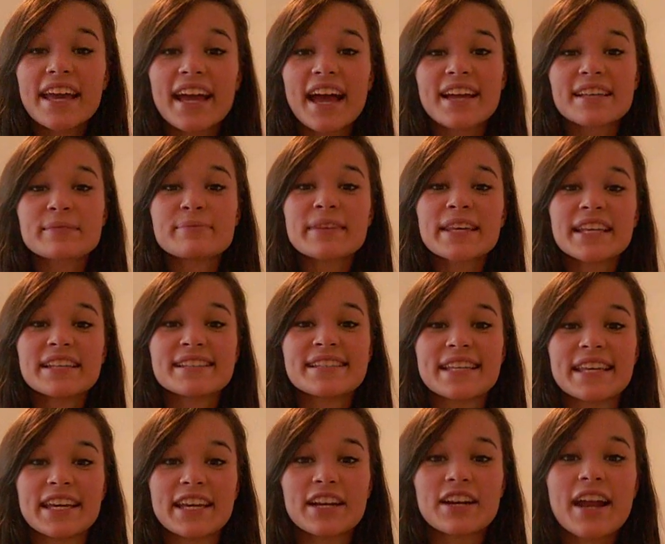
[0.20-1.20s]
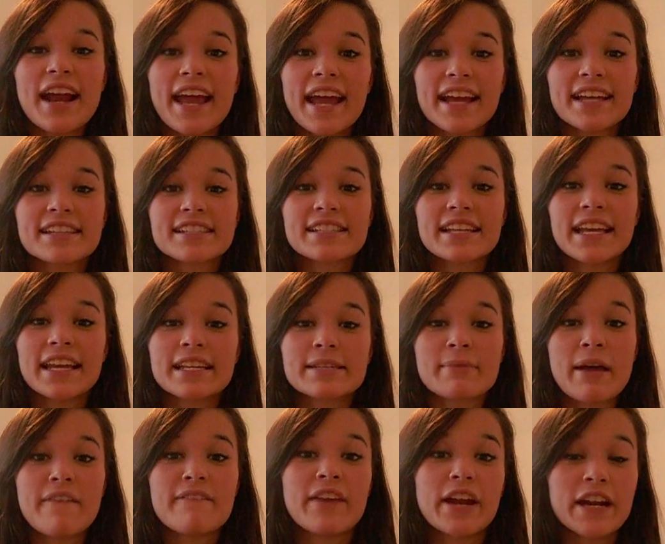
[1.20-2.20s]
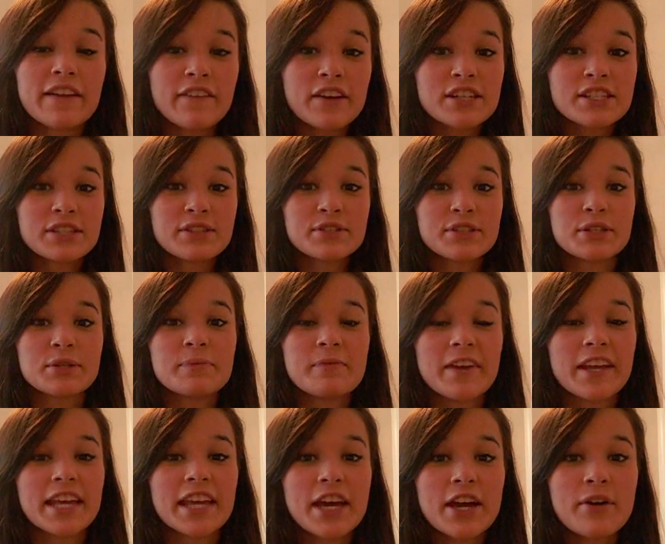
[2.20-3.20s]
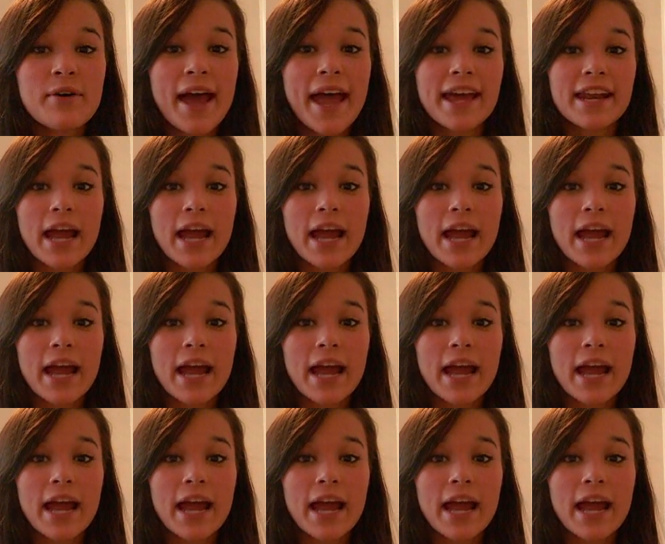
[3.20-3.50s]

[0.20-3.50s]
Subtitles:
Hey guys, Mackenzie here, and it is my very first YouTube video,